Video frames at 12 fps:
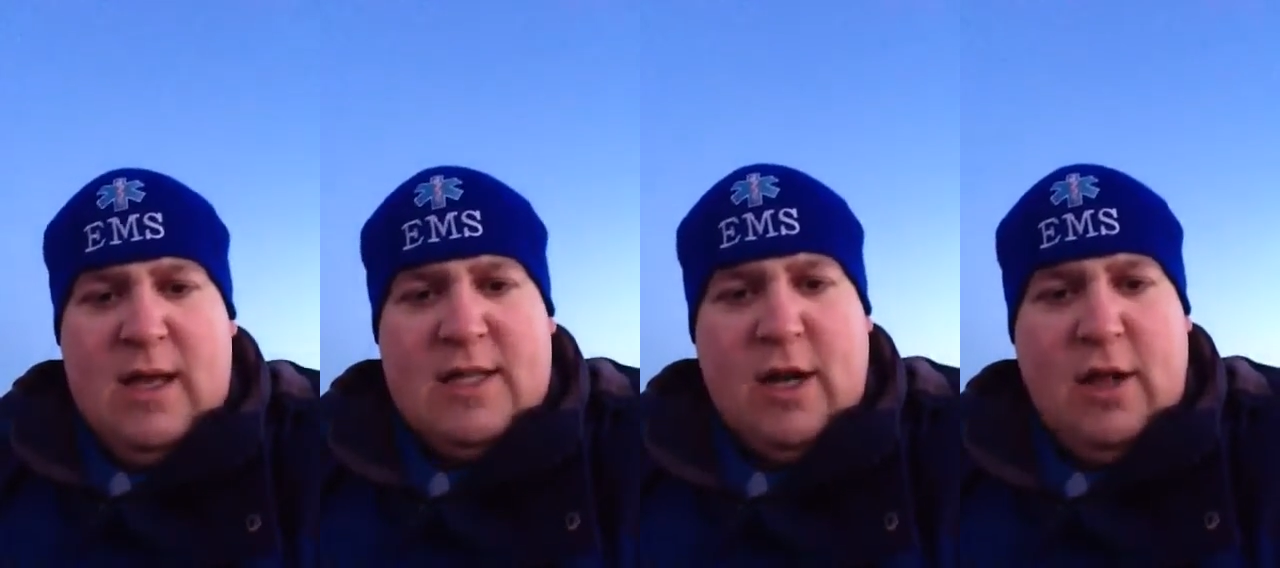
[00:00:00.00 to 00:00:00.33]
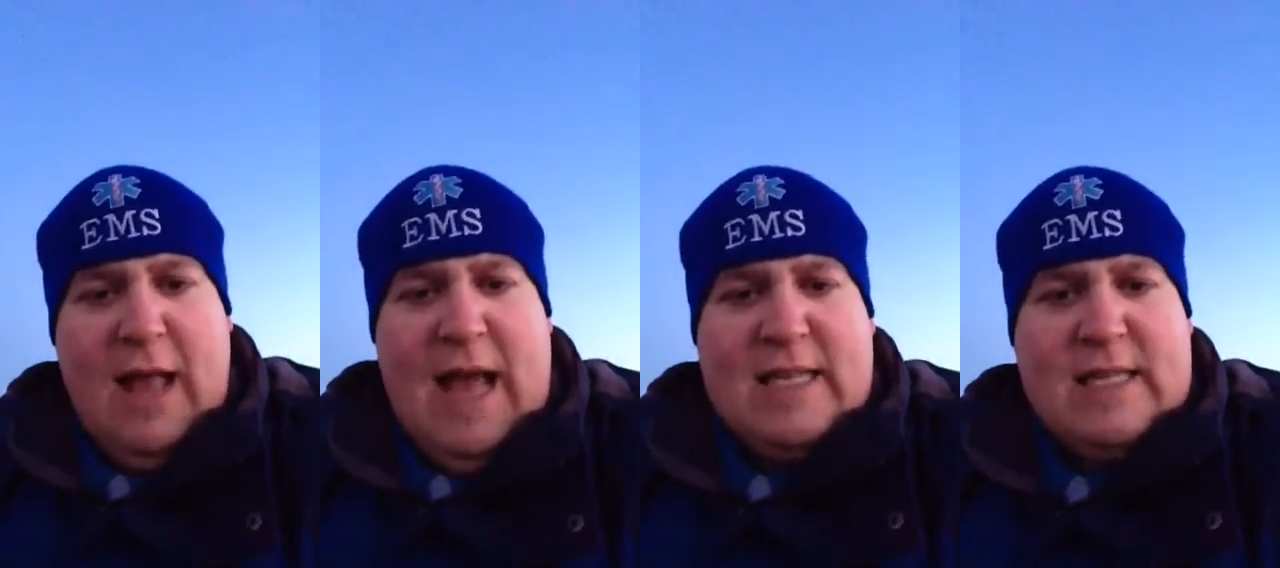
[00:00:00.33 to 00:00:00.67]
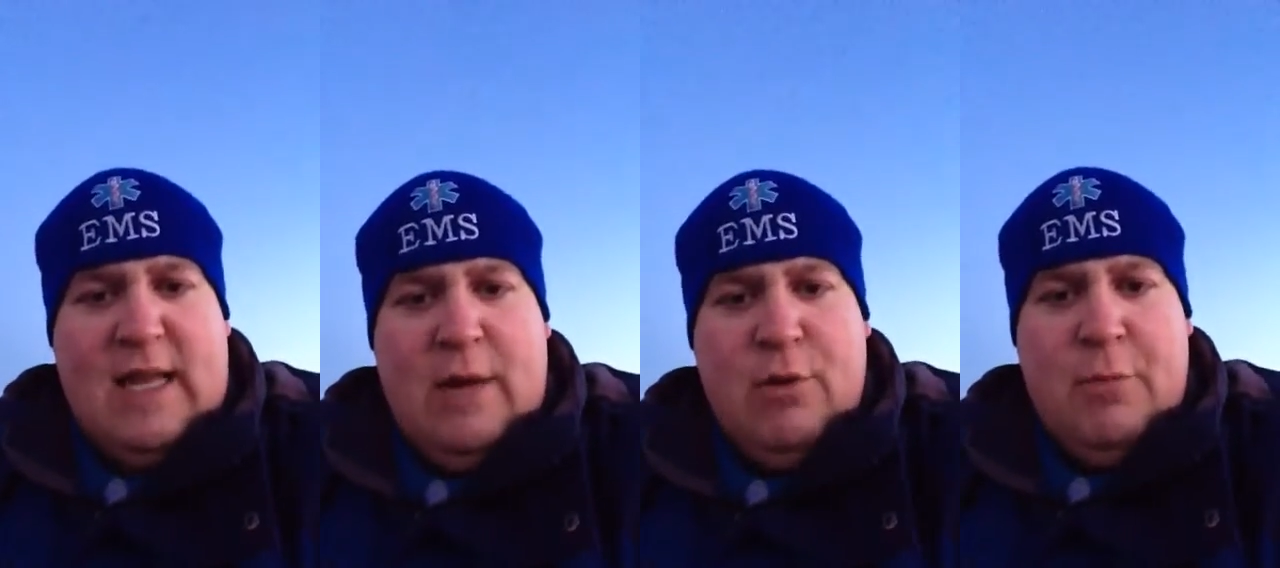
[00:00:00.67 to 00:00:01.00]
It's our
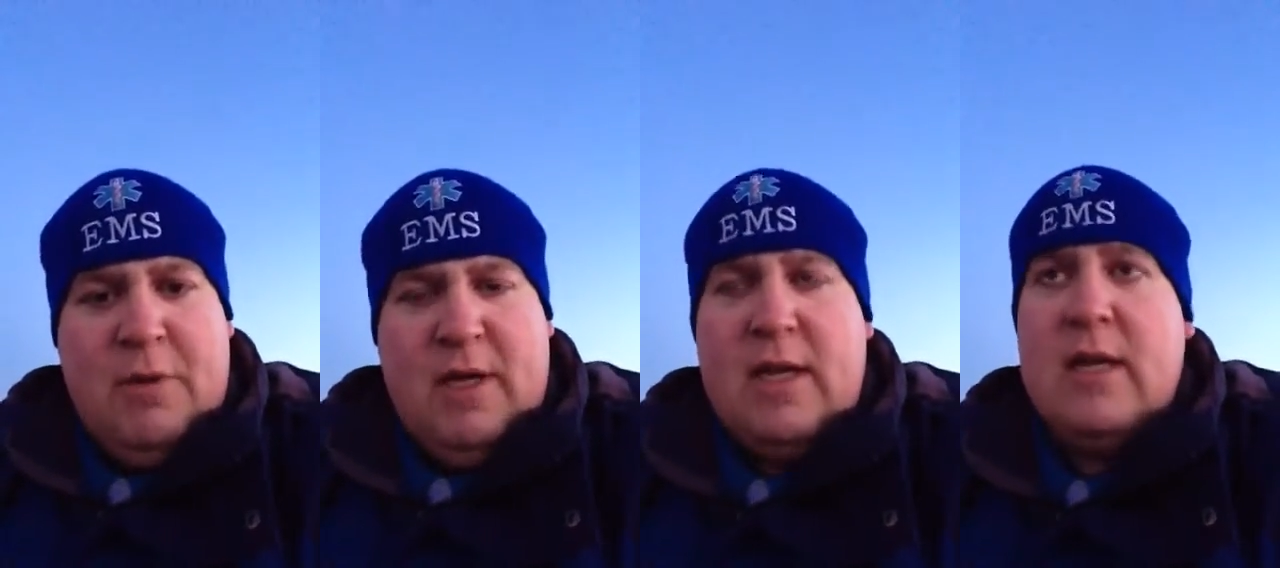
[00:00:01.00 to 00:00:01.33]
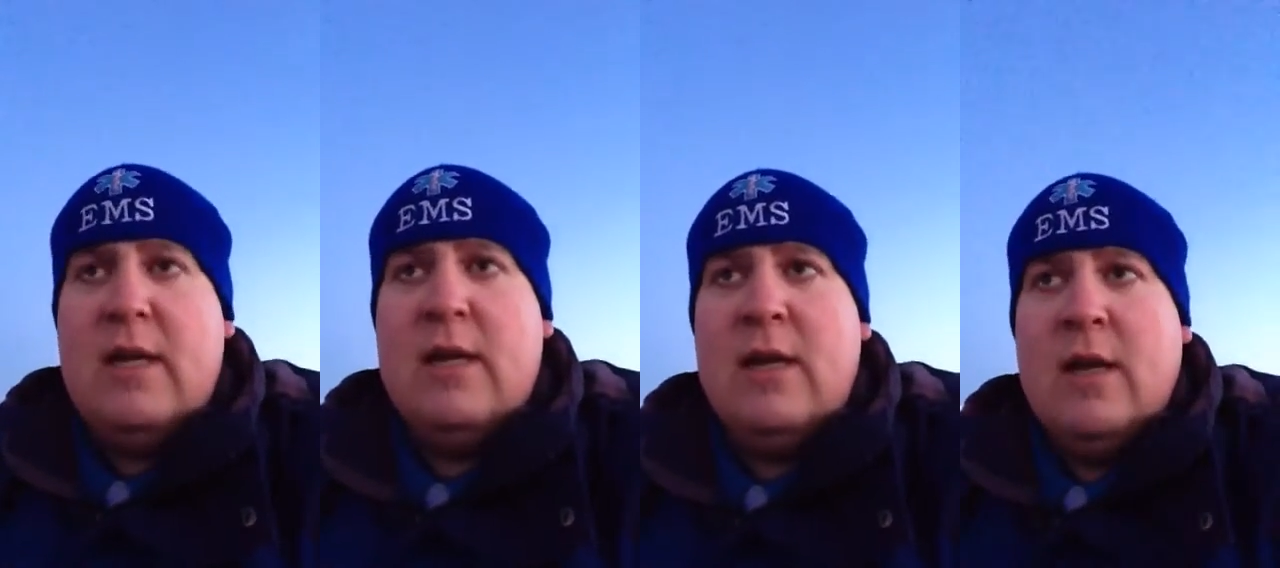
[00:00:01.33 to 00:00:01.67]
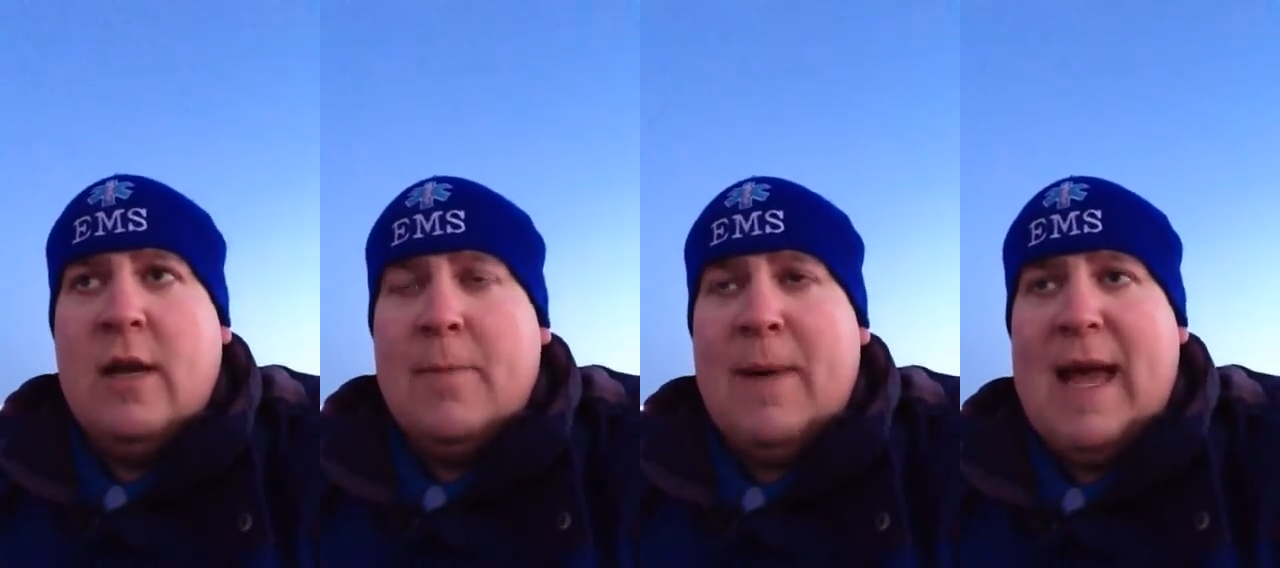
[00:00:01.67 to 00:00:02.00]
last night. We'll be
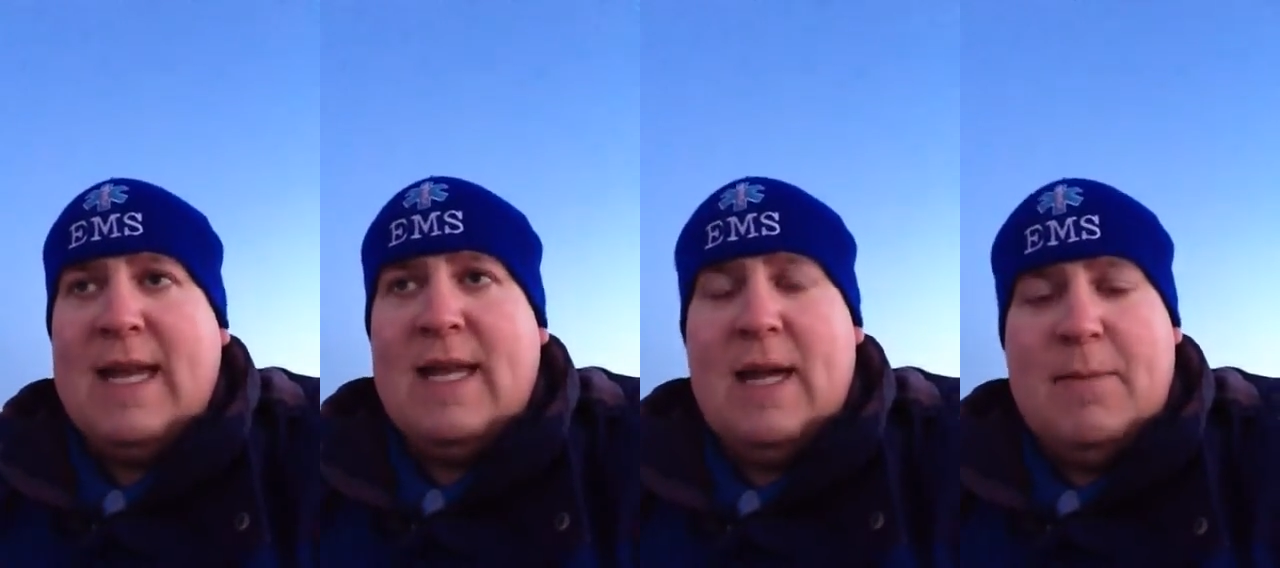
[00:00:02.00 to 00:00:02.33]
packing